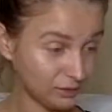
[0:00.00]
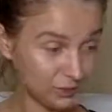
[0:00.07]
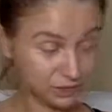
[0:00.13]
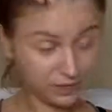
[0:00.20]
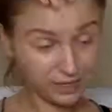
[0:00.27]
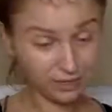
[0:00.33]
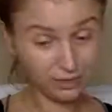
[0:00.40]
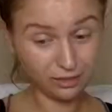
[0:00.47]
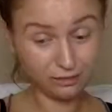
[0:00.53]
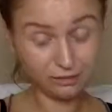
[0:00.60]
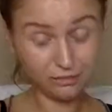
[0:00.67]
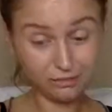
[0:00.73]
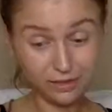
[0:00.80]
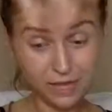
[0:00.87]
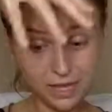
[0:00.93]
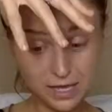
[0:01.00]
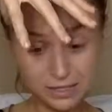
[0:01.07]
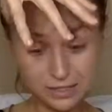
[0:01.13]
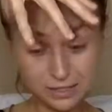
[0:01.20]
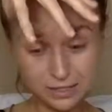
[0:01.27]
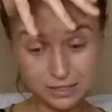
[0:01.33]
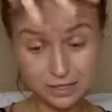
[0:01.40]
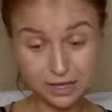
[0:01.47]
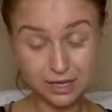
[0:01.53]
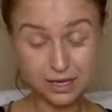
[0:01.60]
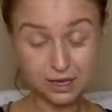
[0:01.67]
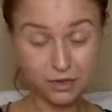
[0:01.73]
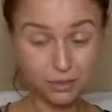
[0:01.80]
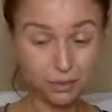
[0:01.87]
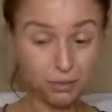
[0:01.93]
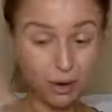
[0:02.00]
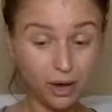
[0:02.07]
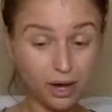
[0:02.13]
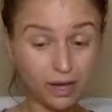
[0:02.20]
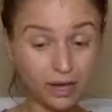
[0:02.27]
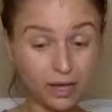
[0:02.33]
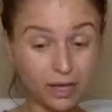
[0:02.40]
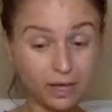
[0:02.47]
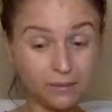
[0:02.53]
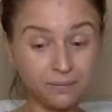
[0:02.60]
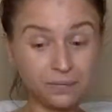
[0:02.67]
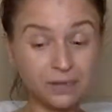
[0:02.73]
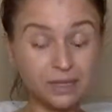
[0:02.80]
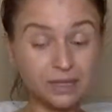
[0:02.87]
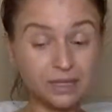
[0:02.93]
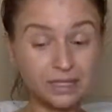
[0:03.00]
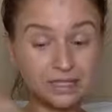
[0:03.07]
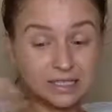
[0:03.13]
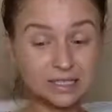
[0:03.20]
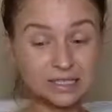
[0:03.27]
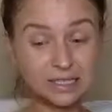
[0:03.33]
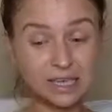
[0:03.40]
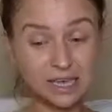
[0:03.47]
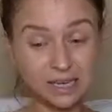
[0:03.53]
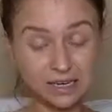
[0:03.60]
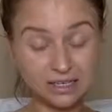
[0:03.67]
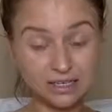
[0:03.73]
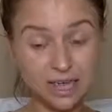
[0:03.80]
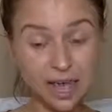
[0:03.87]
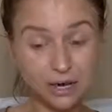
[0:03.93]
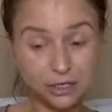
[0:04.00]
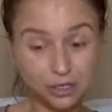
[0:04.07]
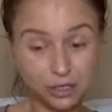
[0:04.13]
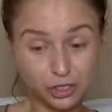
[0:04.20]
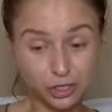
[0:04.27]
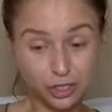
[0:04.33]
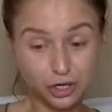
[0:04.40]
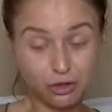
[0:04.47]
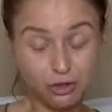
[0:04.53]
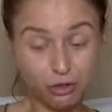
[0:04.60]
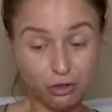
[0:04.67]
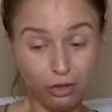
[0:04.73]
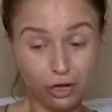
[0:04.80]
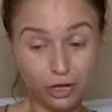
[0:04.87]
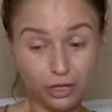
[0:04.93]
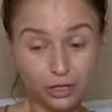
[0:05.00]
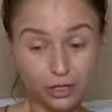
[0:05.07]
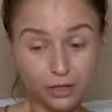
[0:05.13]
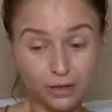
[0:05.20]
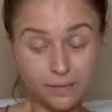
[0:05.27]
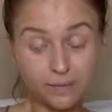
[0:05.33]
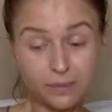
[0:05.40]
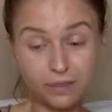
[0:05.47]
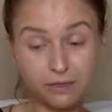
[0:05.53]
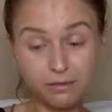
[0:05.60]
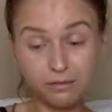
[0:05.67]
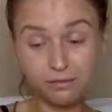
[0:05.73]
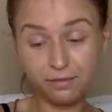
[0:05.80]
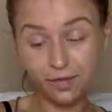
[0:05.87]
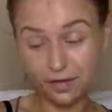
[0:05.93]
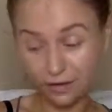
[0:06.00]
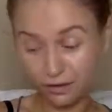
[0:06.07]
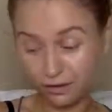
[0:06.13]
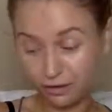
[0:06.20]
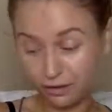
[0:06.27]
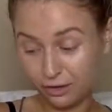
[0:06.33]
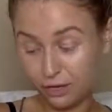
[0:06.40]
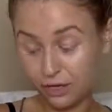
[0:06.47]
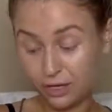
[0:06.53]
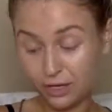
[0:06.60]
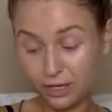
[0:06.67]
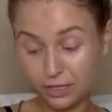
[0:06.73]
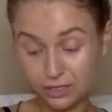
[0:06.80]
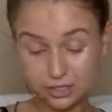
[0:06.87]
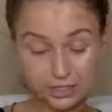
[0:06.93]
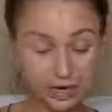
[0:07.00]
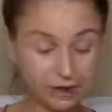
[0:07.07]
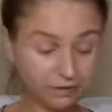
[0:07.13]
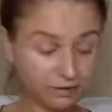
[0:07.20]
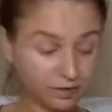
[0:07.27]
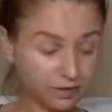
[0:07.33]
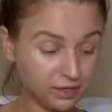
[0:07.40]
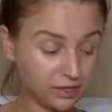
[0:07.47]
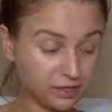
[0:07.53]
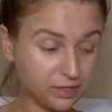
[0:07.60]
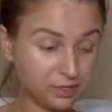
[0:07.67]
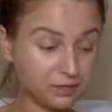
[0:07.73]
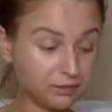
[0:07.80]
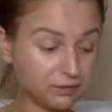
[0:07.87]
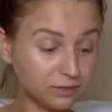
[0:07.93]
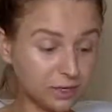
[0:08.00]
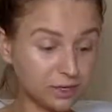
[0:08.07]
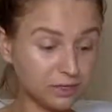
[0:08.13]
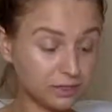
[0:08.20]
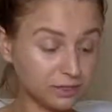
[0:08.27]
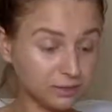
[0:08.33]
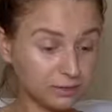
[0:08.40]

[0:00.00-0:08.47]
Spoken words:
Just like the face, the body, the skin, texture, the look, the feel, just everything is different.